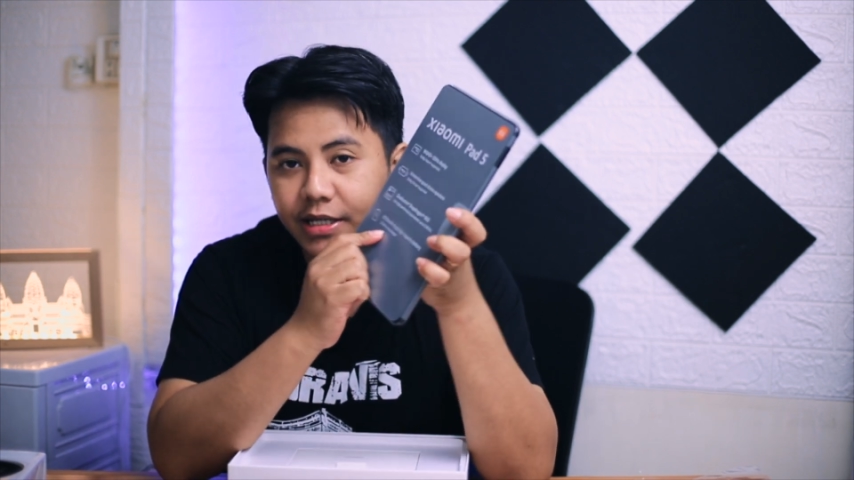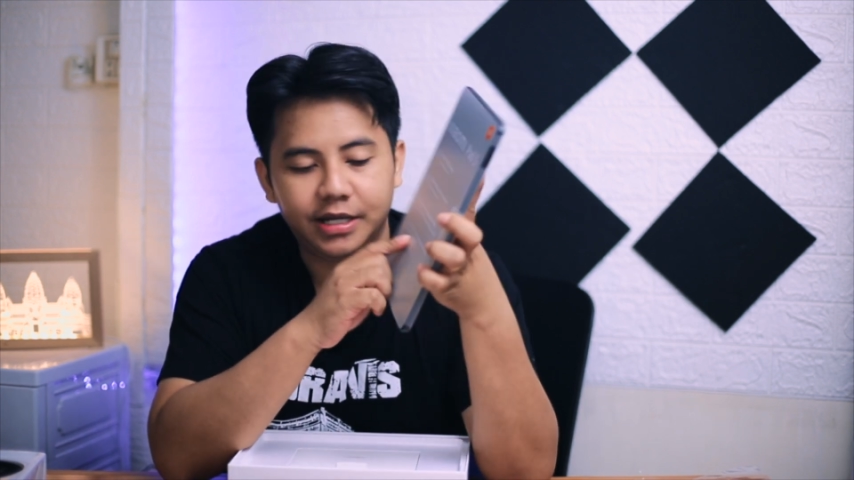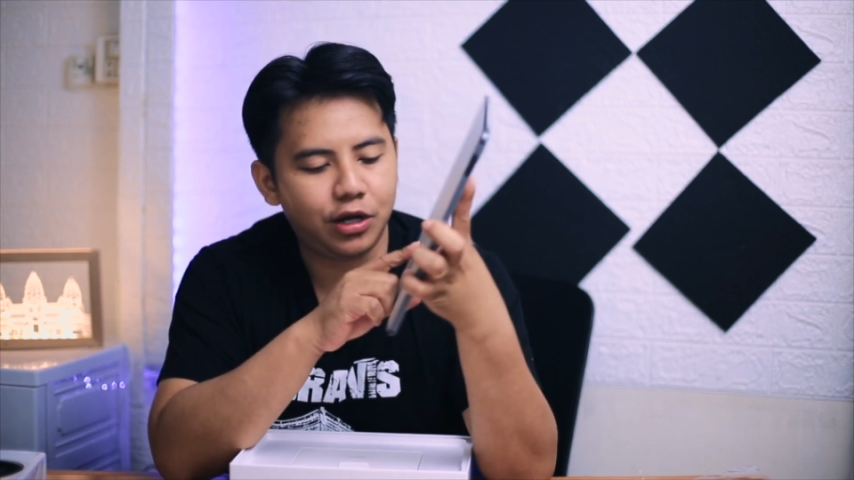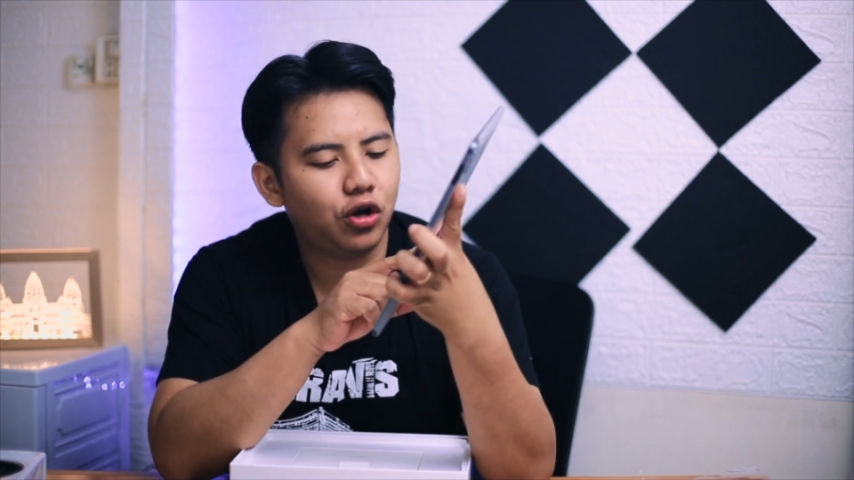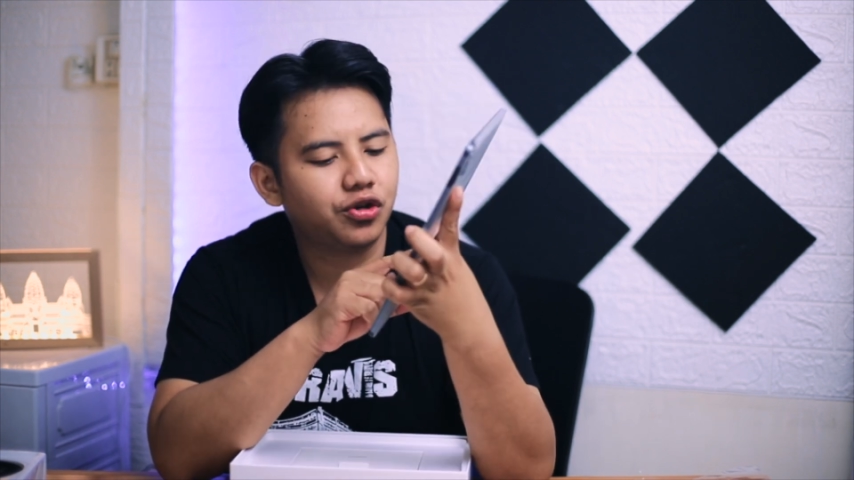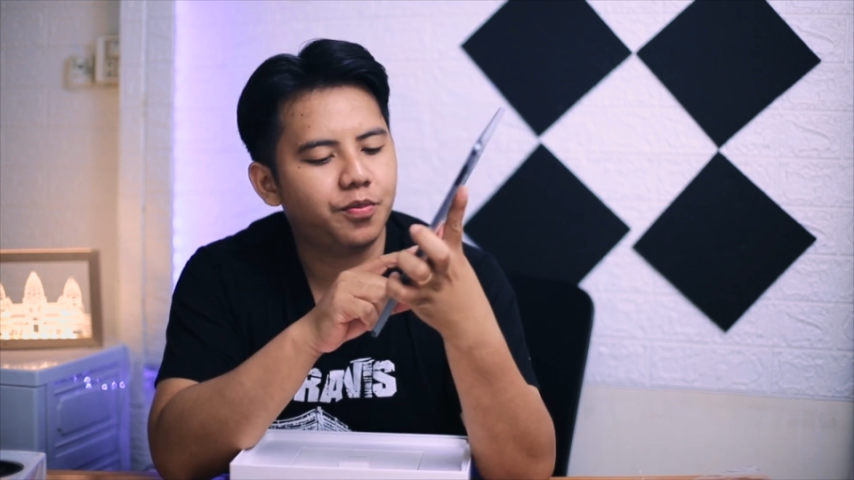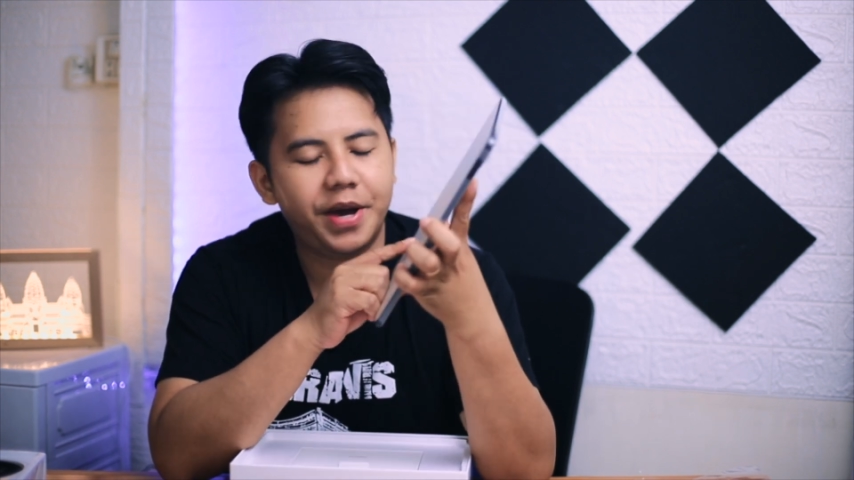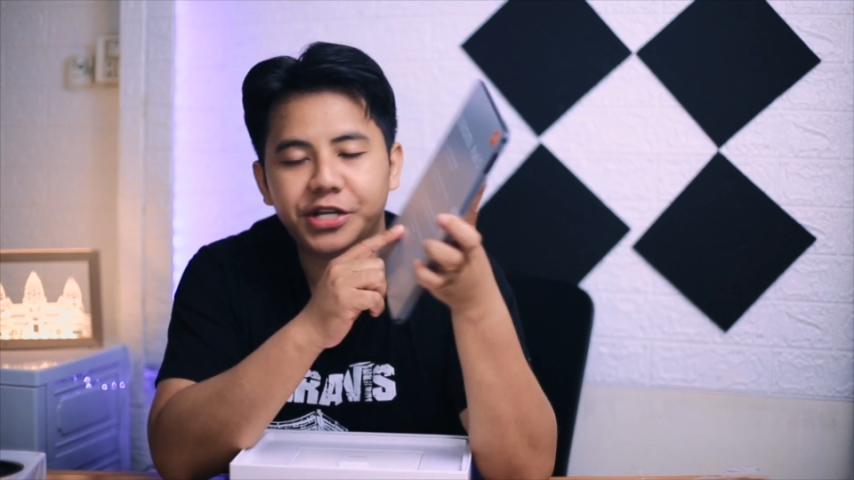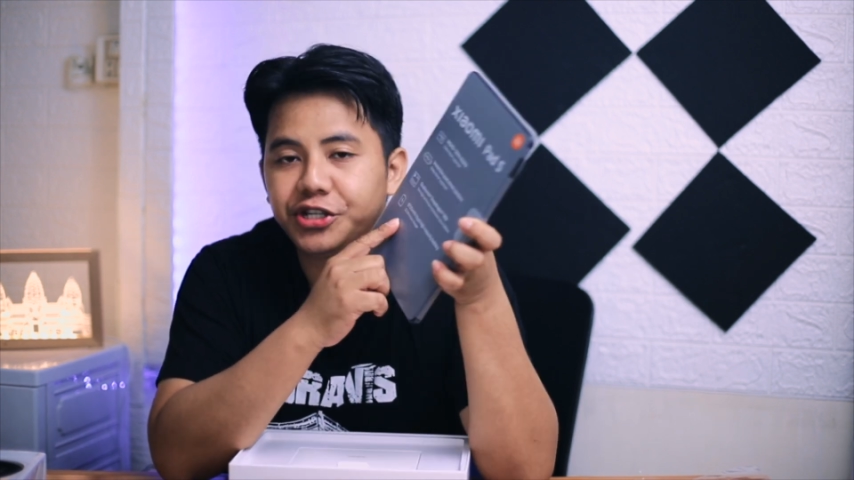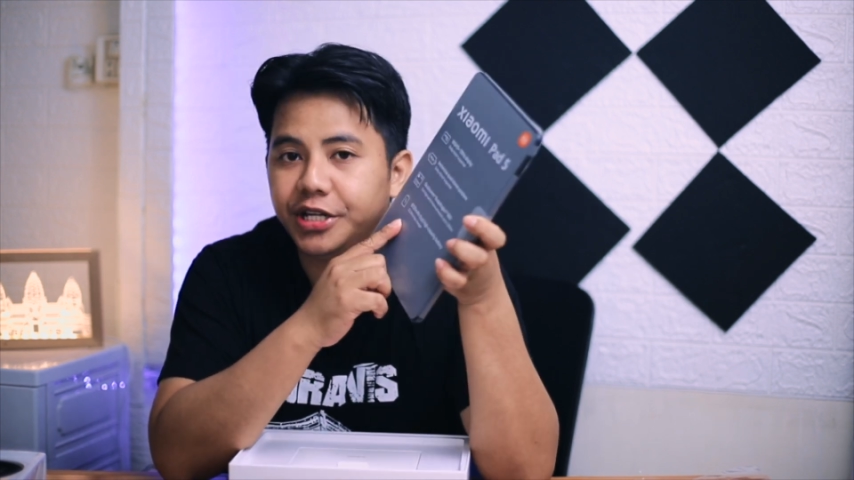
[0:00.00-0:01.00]
it also
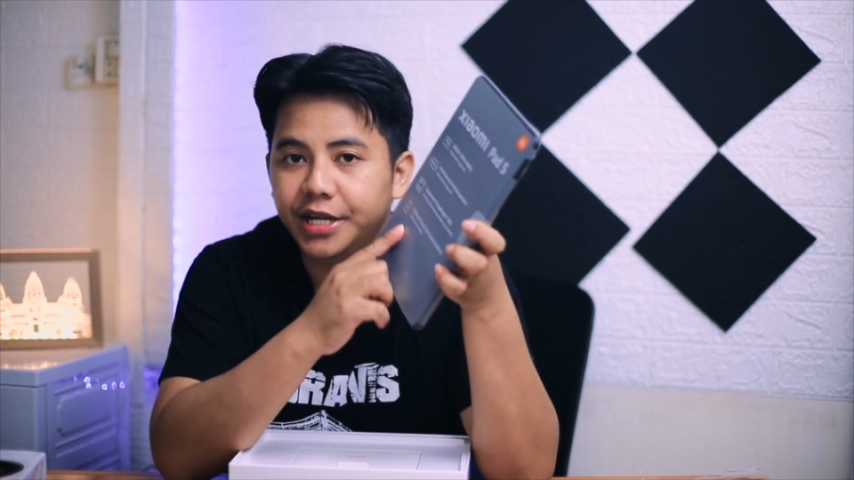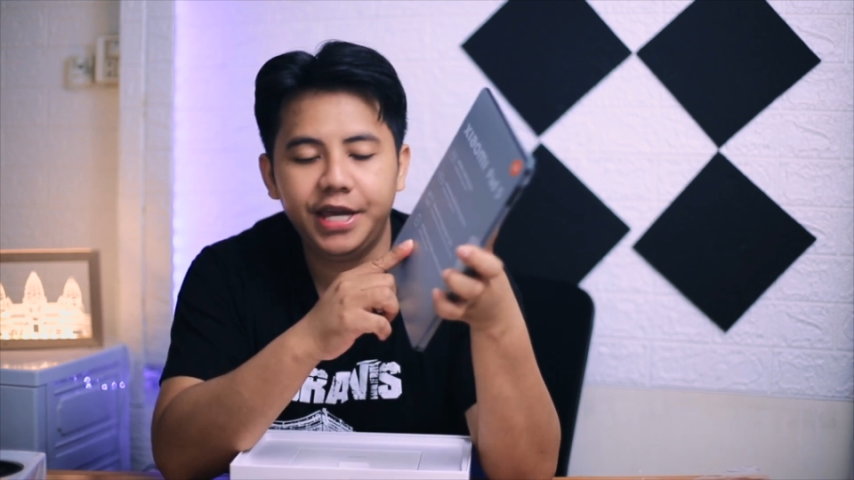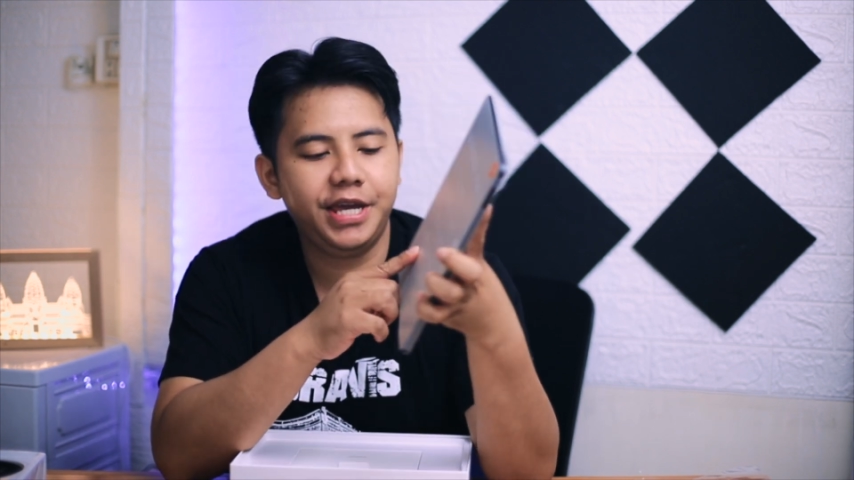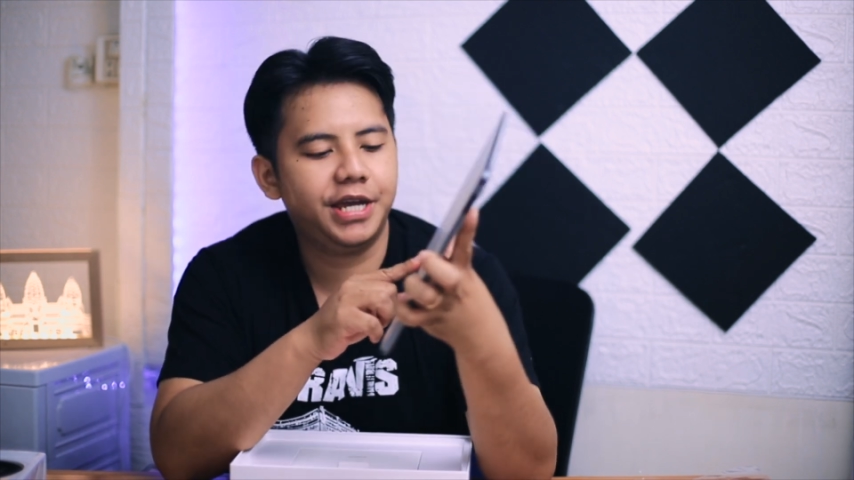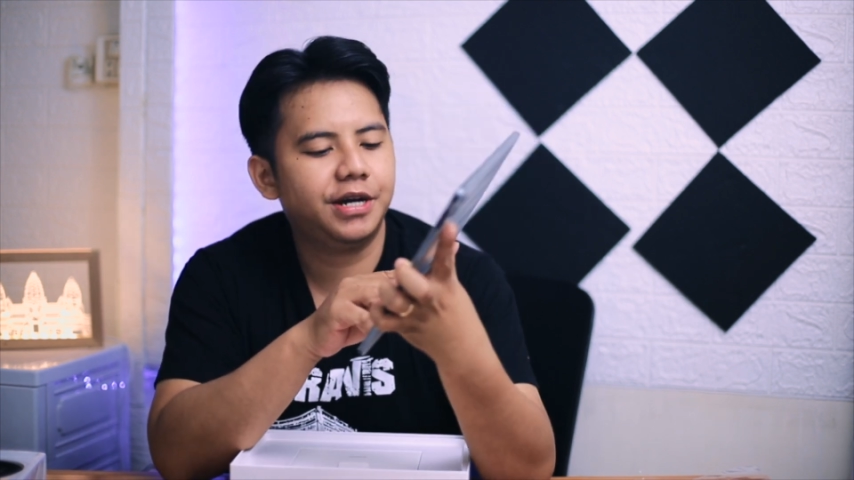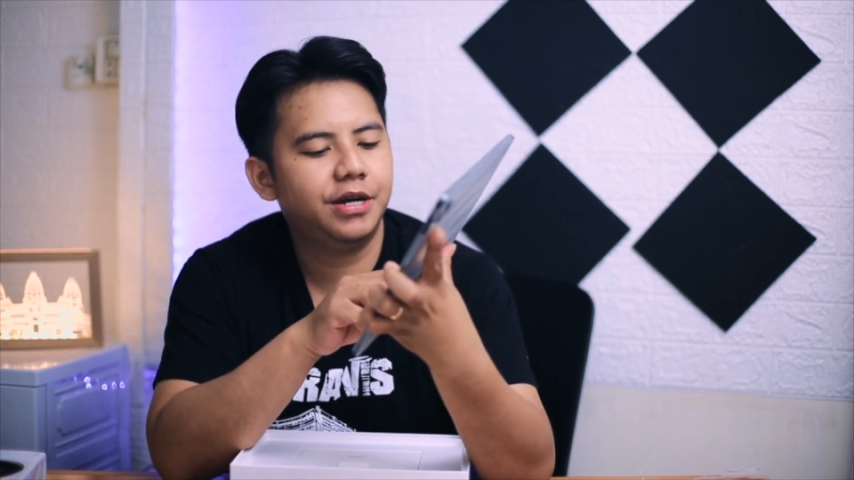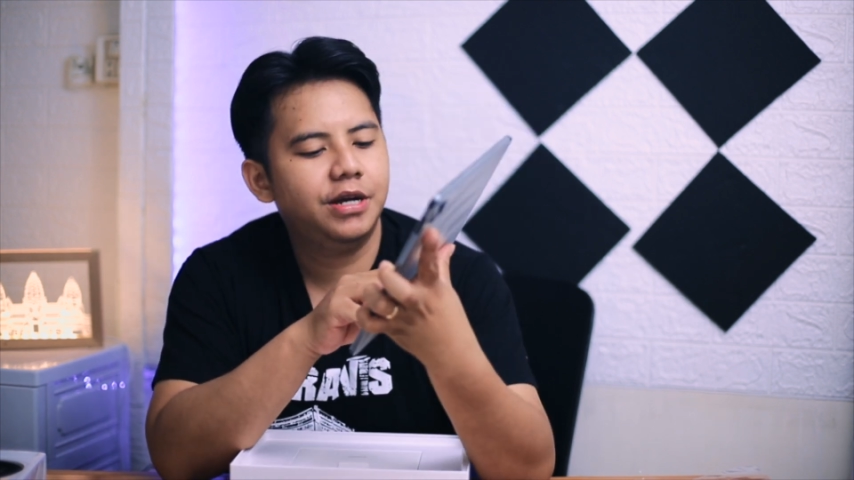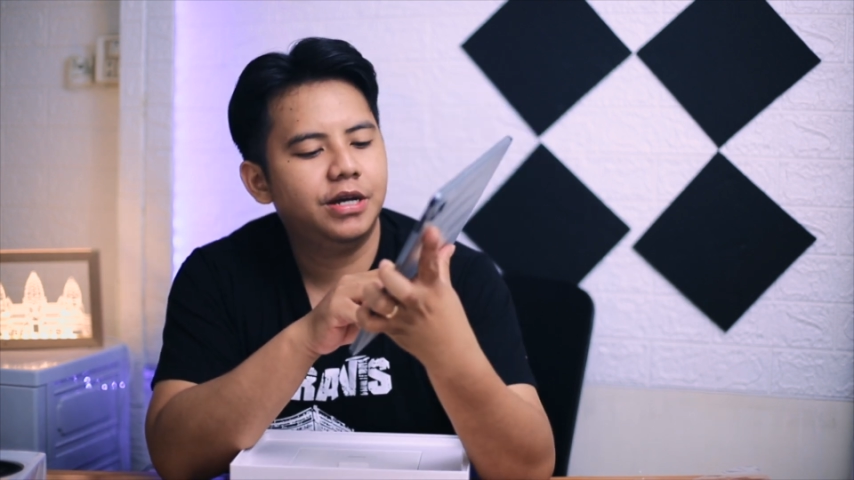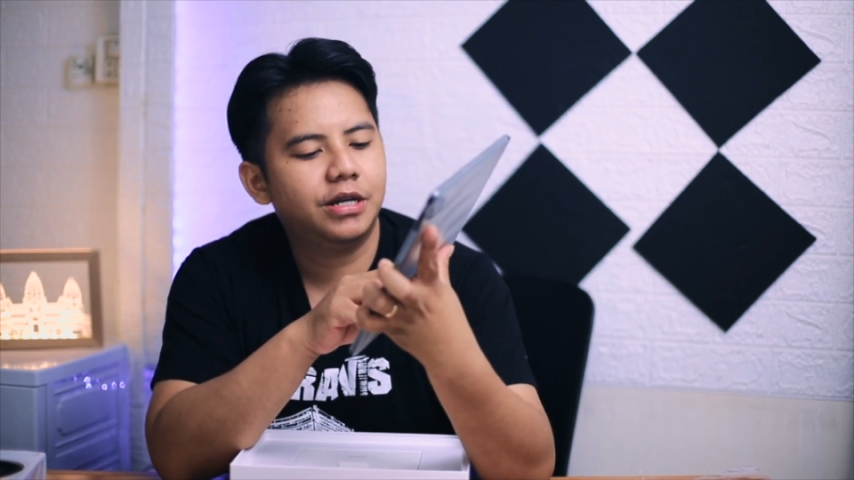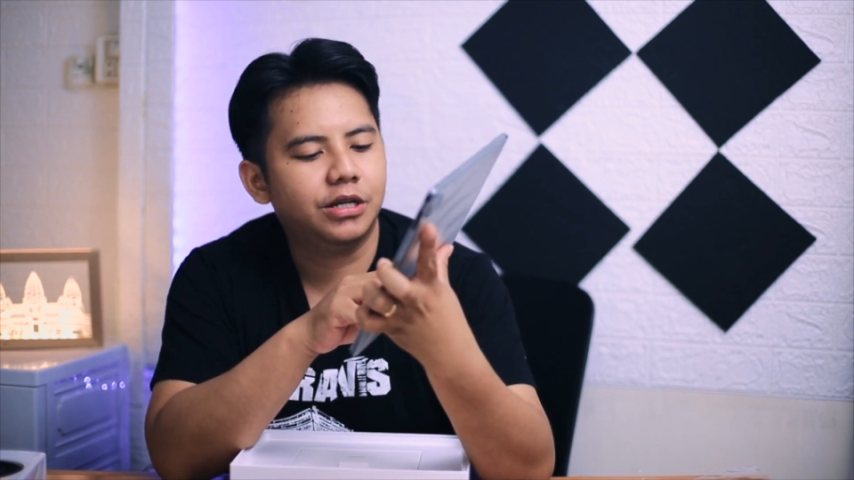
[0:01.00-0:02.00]
mentioned here,
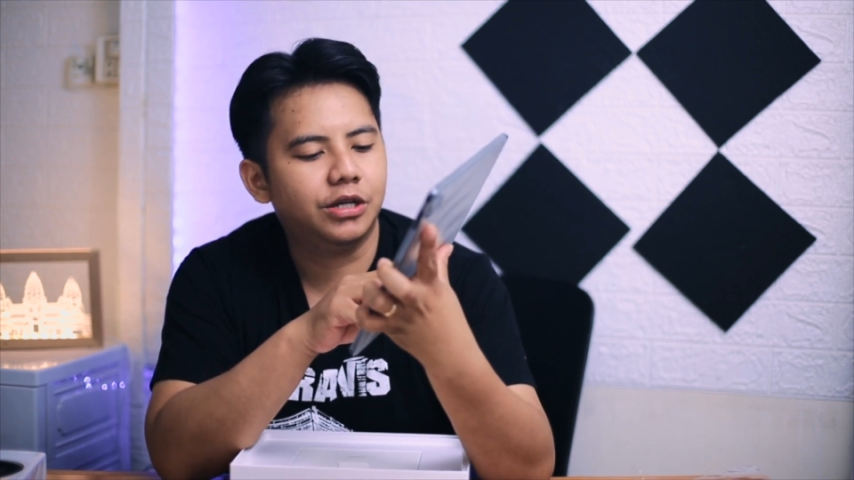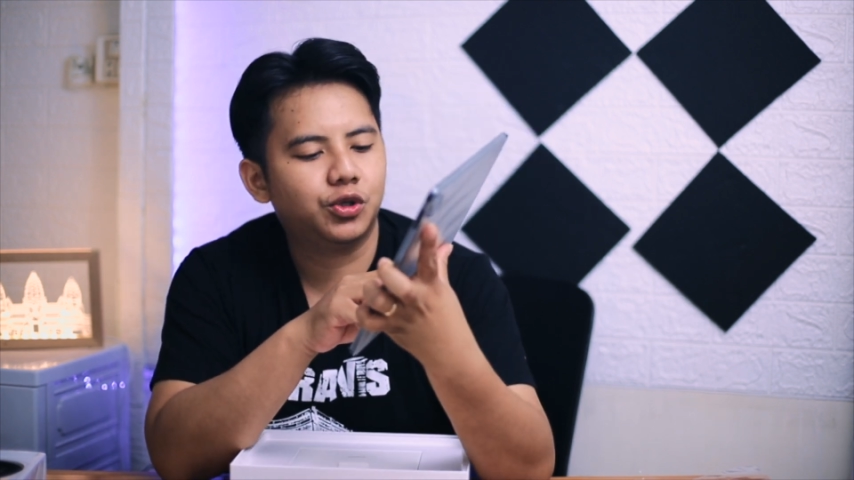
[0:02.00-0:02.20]
the